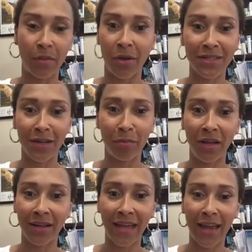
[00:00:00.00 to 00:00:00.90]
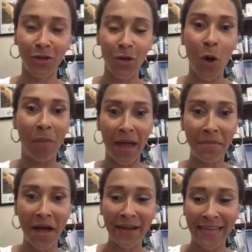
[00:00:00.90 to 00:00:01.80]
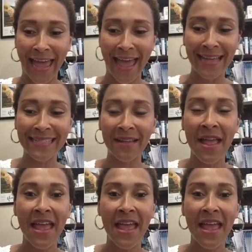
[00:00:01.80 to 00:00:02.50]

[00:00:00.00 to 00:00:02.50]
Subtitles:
I'm always going to plug that, my podcast.